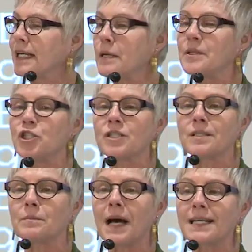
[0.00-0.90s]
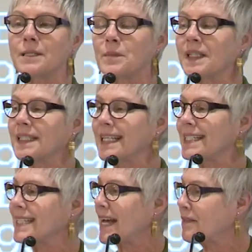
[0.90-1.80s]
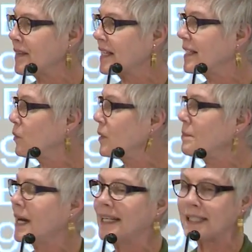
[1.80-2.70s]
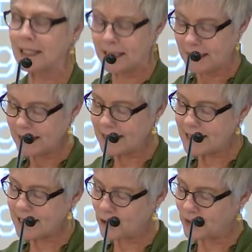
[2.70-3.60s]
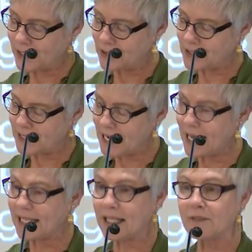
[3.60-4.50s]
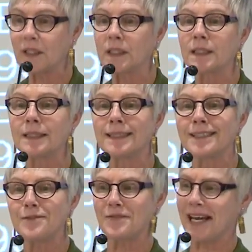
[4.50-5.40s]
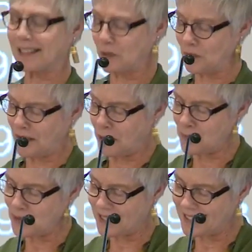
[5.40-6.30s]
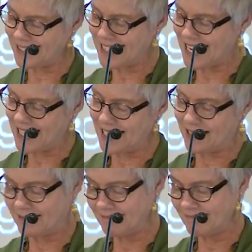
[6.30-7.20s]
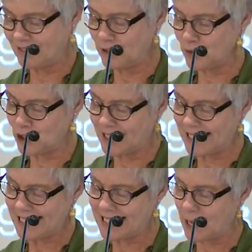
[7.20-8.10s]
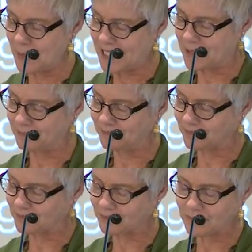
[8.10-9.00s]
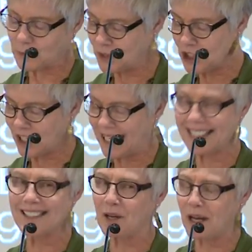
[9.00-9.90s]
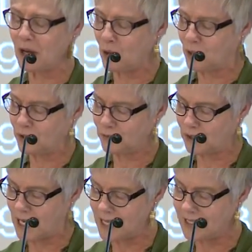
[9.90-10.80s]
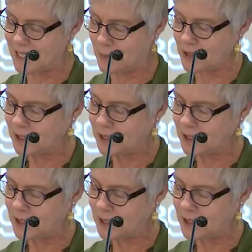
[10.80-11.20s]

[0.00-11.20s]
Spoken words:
images and possibilities I think that we might consider here today, given the fact that we are present at a diversity summit, which again is a wonderful concept.